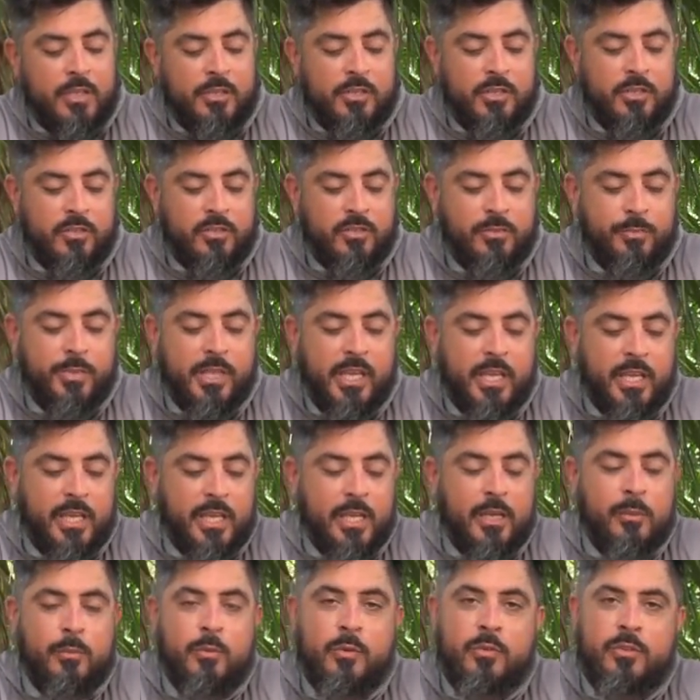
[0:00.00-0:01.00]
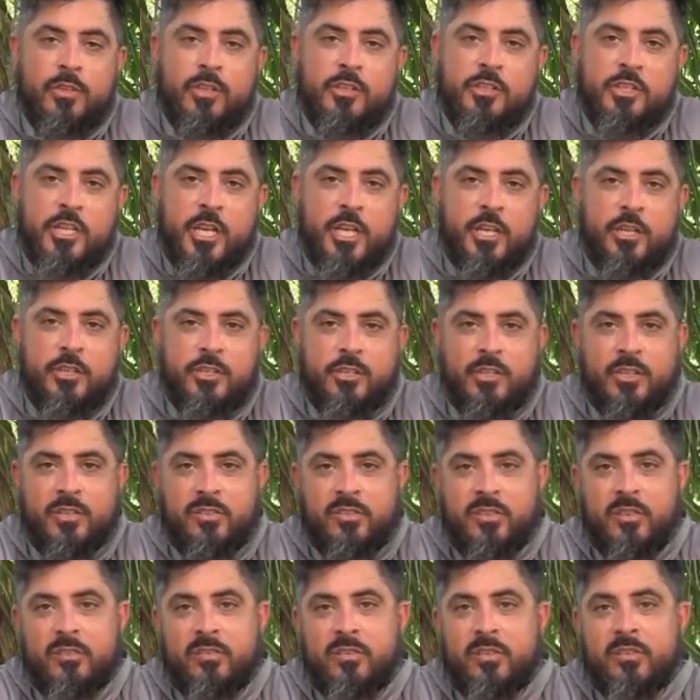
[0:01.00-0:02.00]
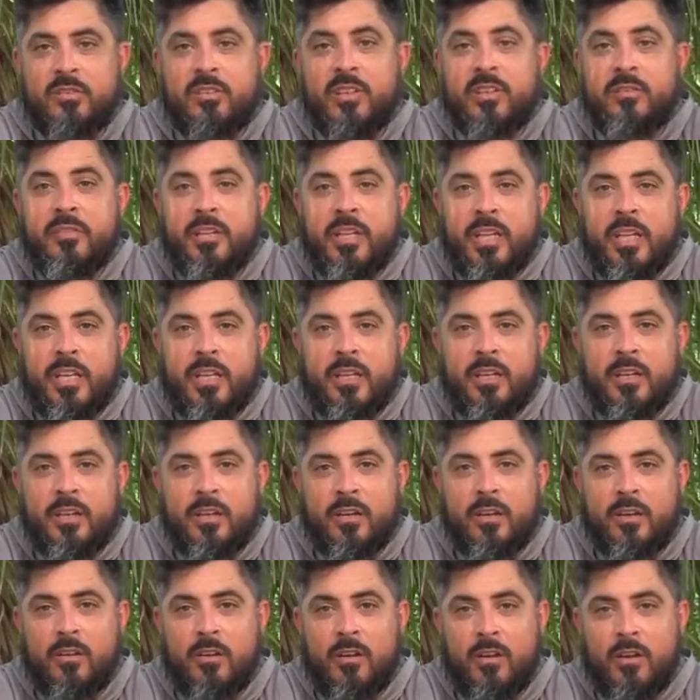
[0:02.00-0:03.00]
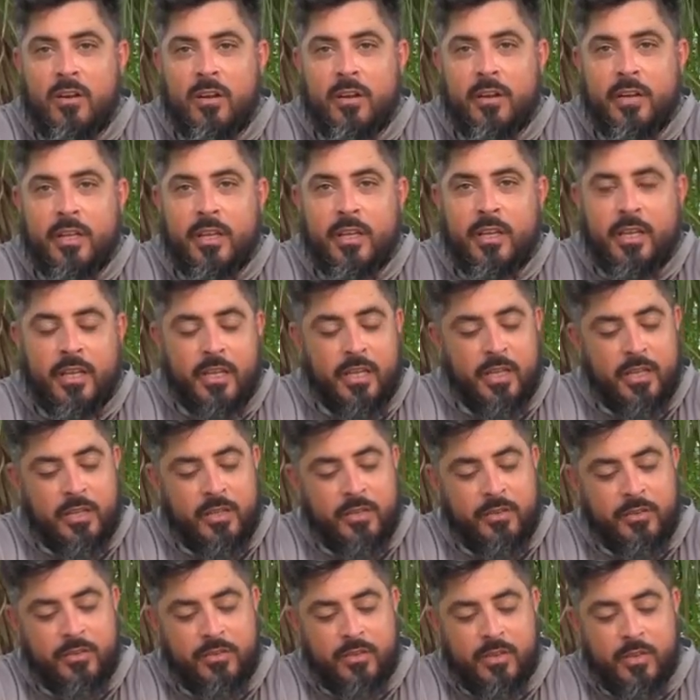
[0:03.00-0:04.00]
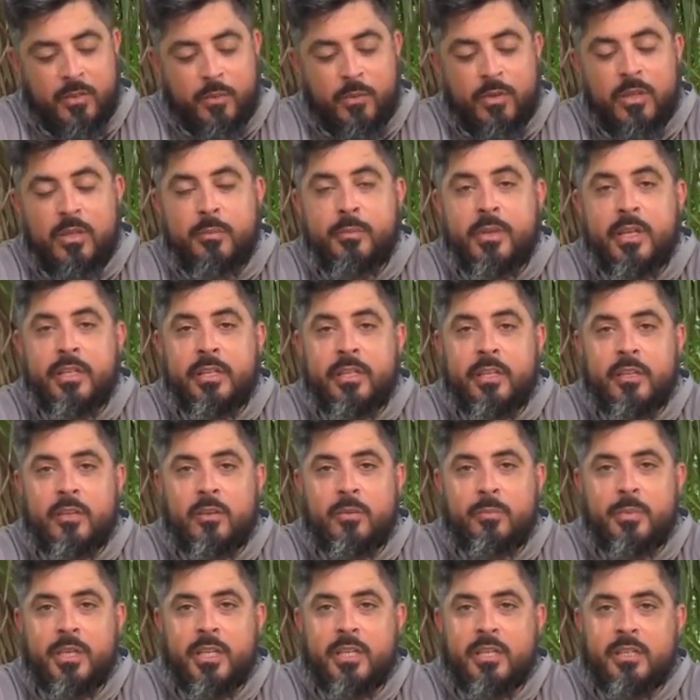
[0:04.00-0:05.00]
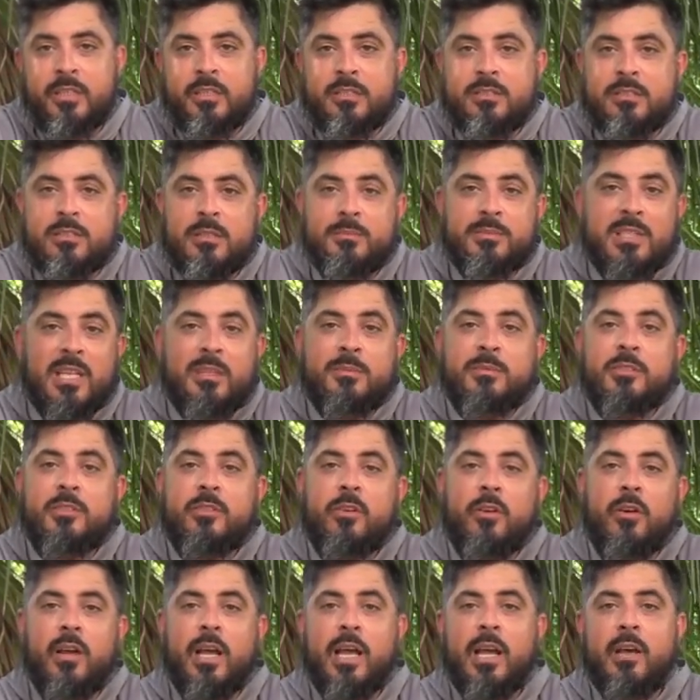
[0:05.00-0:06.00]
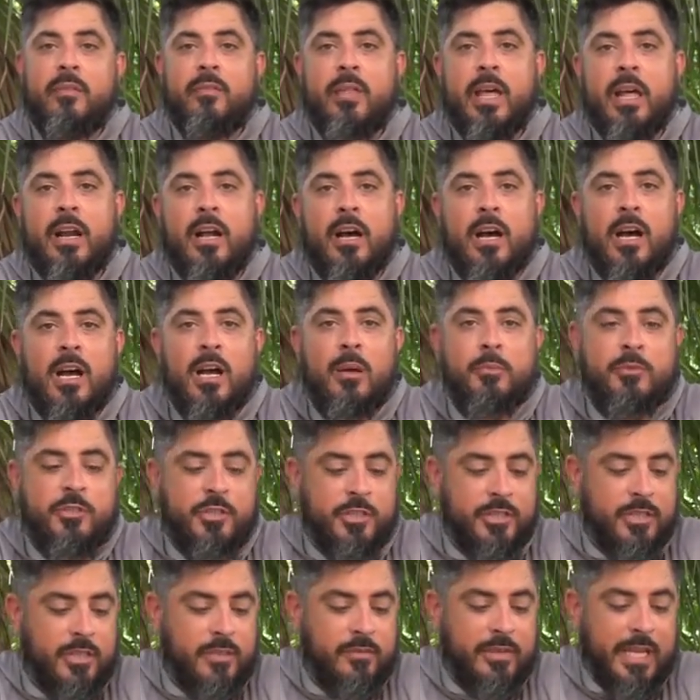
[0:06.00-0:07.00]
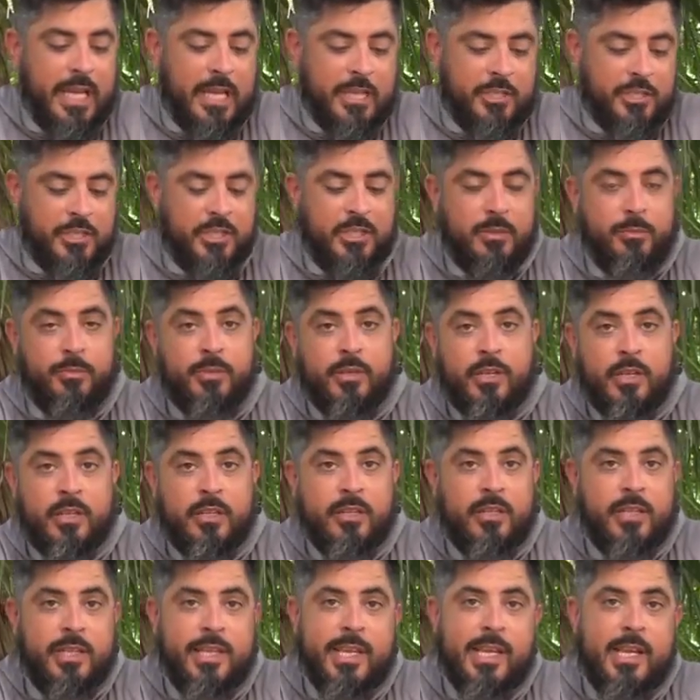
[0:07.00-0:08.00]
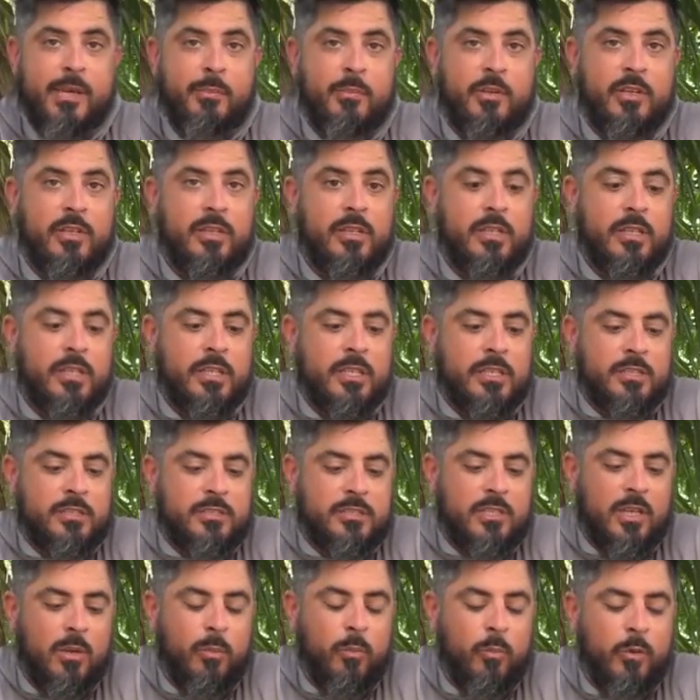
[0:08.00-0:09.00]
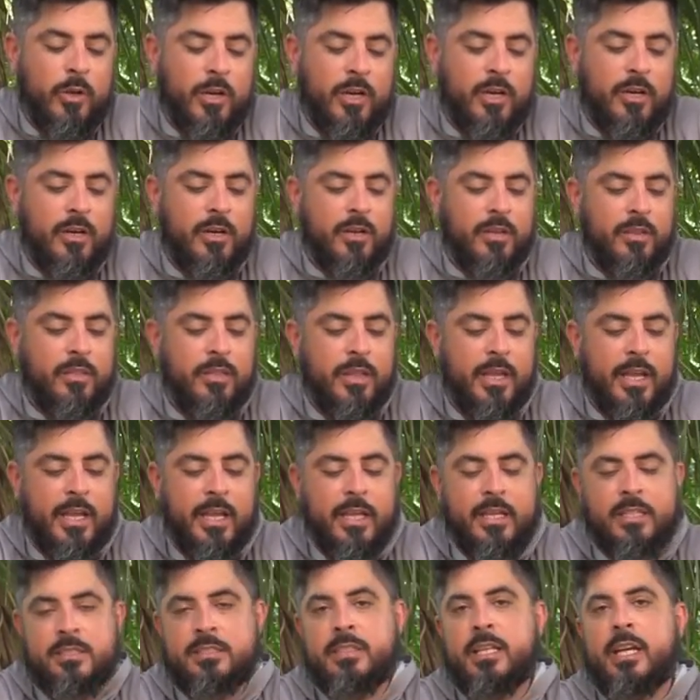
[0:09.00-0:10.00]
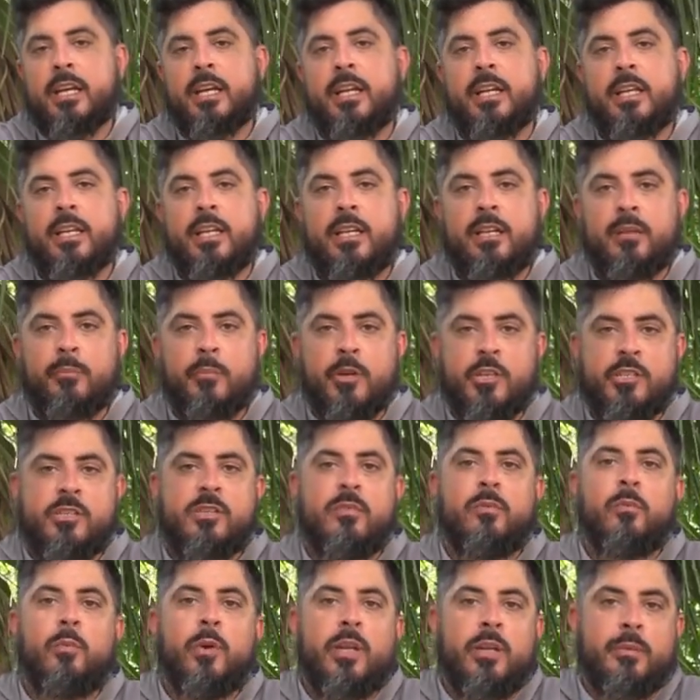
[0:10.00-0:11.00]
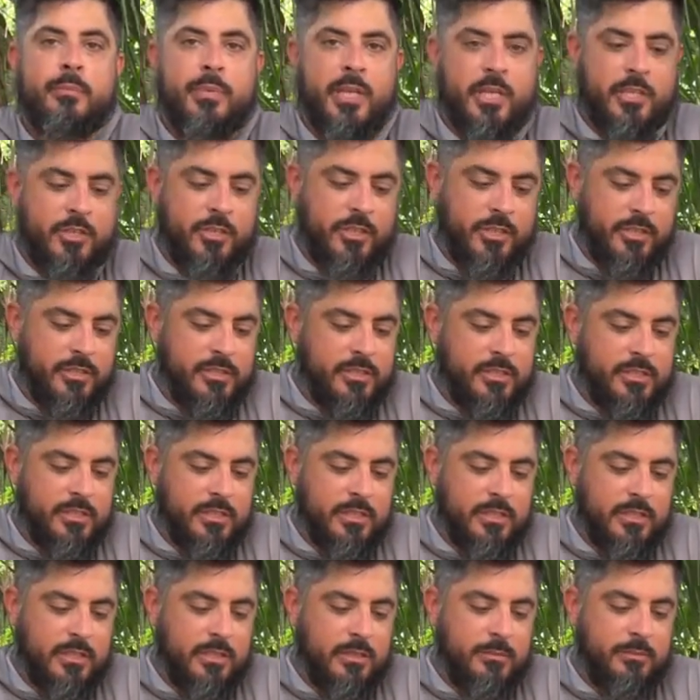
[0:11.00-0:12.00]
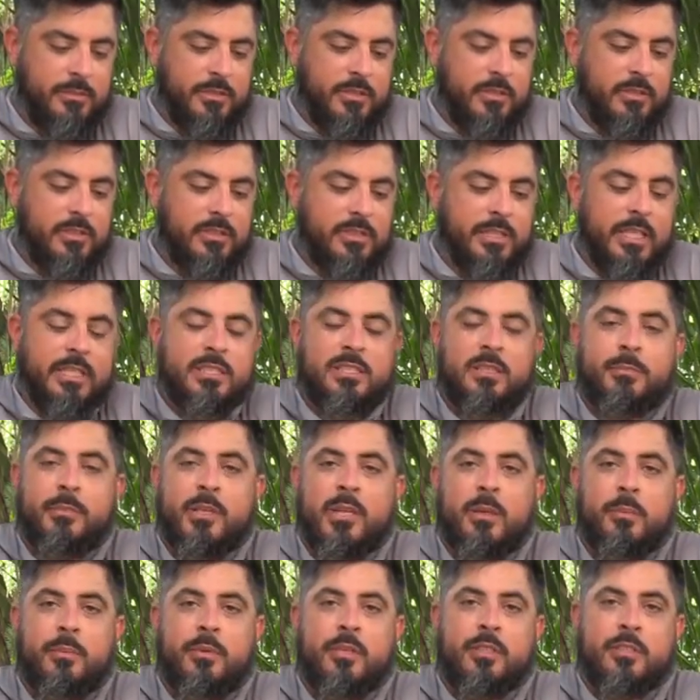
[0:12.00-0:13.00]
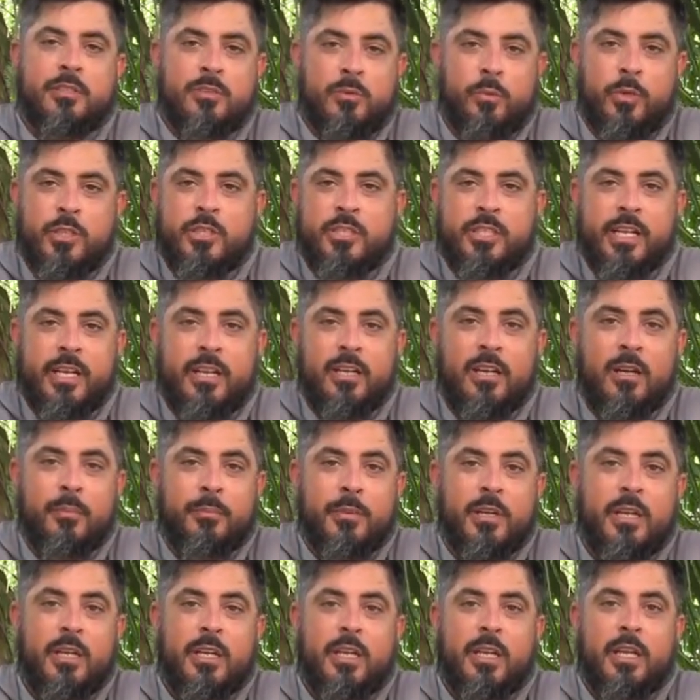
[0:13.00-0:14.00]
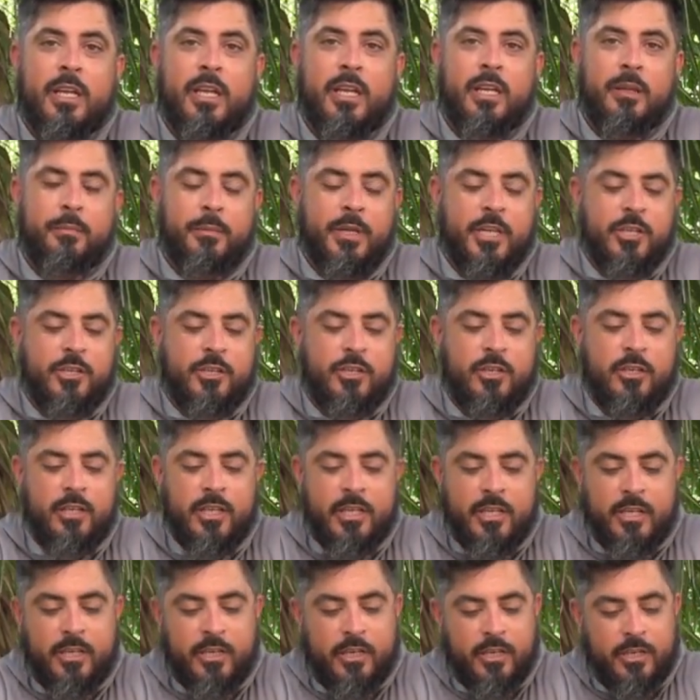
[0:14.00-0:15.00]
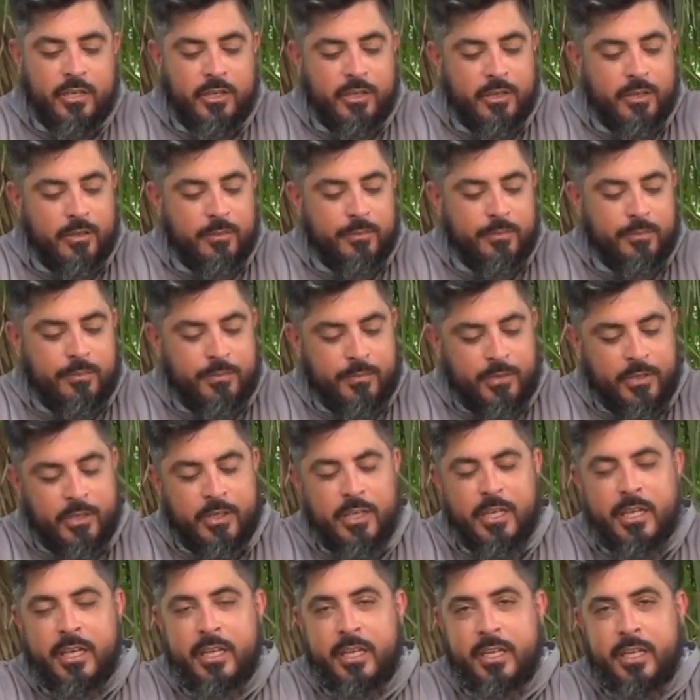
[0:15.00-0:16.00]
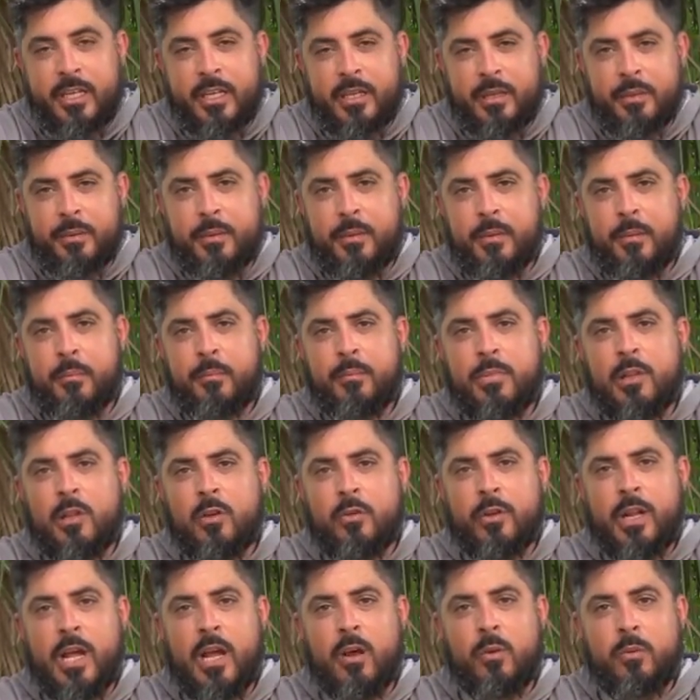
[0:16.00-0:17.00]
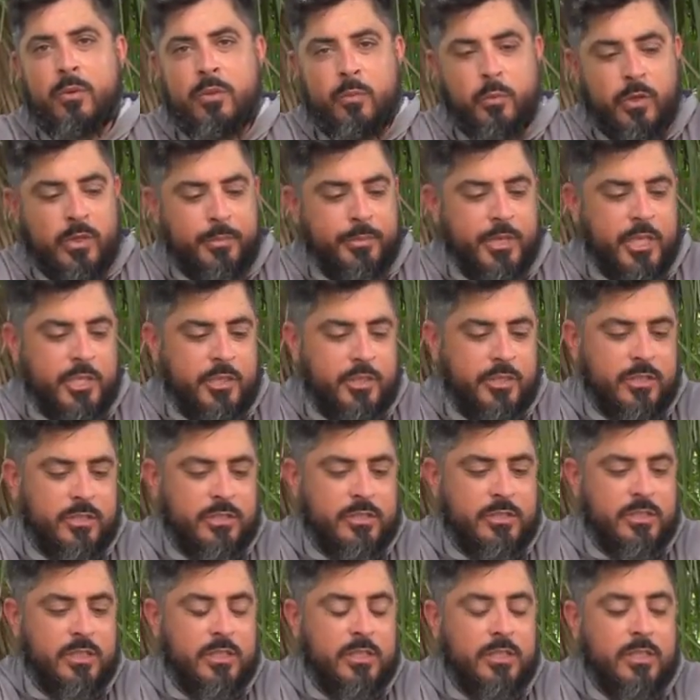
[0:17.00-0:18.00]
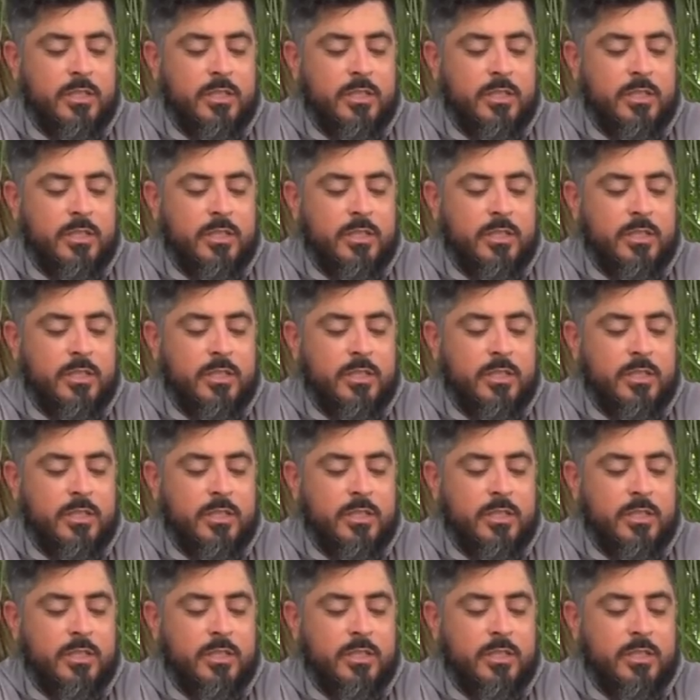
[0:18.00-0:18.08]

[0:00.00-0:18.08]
Just being able to change the sensitivity on it is a really big deal, because sometimes you don't have that option of actually putting the camera somewhere that it's not going to get a bunch of wind pictures. So it's nice to be able to switch that up and make sure that you're not going to get blown out with wind pictures.